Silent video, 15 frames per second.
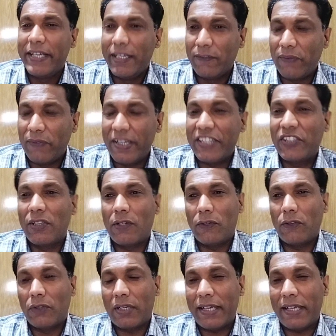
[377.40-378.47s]
Inflation
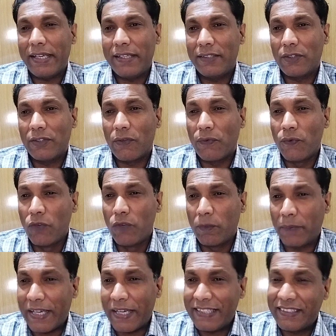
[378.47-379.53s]
on the rise,
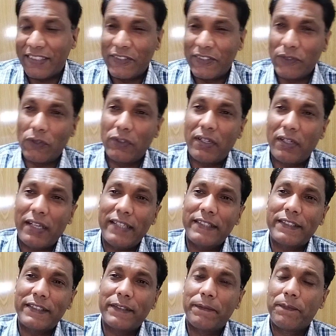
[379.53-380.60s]
food prices on the
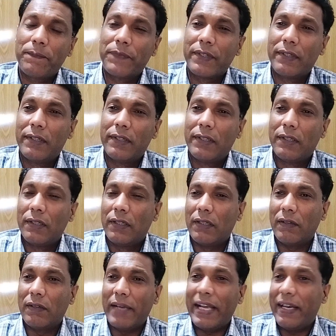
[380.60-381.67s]
rise.
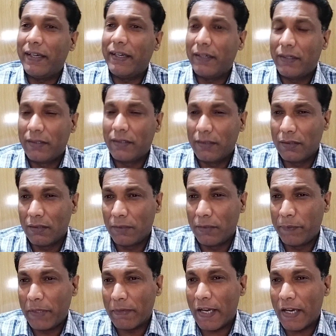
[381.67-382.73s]
And
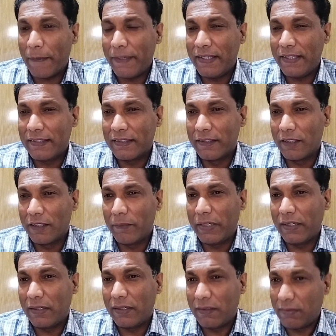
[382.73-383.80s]
uh, P M Abiy's
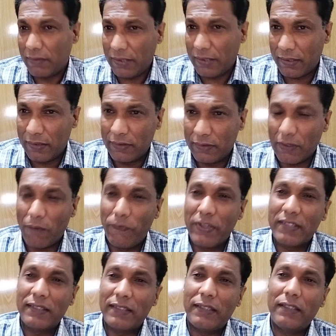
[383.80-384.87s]
government is
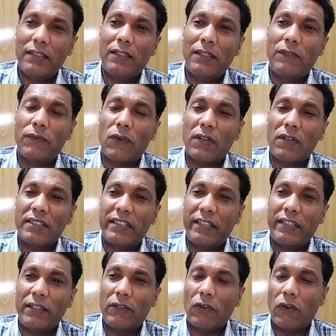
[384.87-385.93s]
obviously
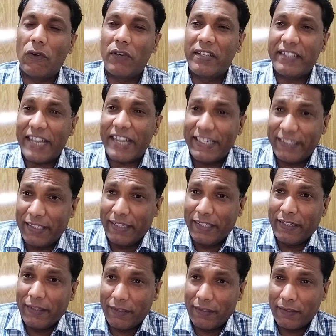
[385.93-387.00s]
focusing on
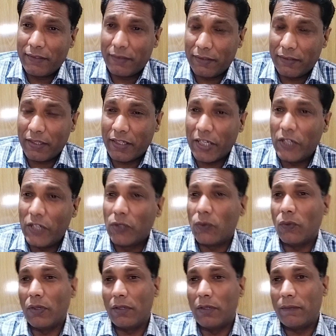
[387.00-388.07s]
tightening the
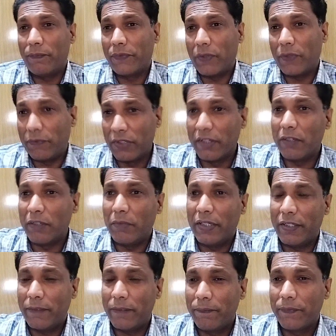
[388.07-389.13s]
control of the
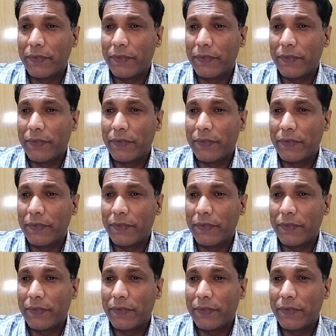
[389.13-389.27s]
government.